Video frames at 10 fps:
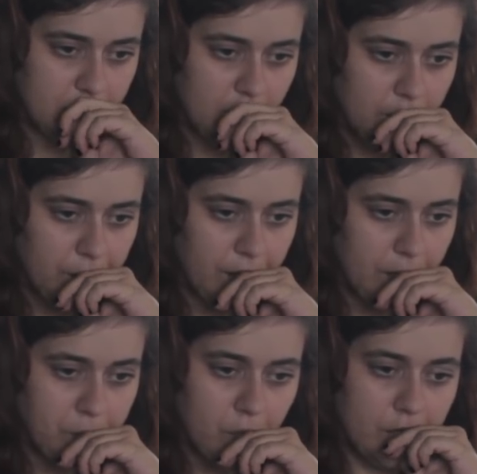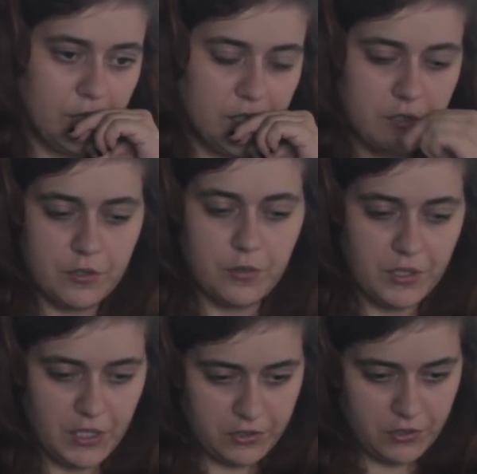and I'll look it up while you guys are doing
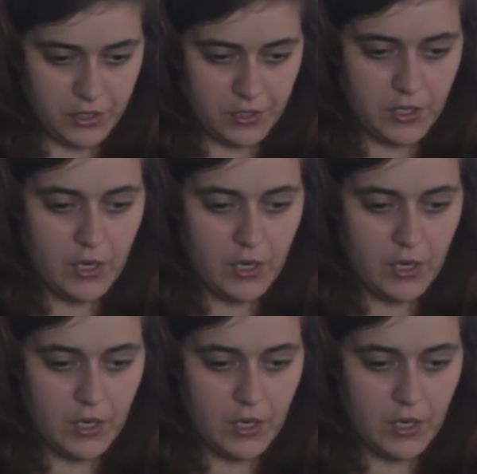the exercise.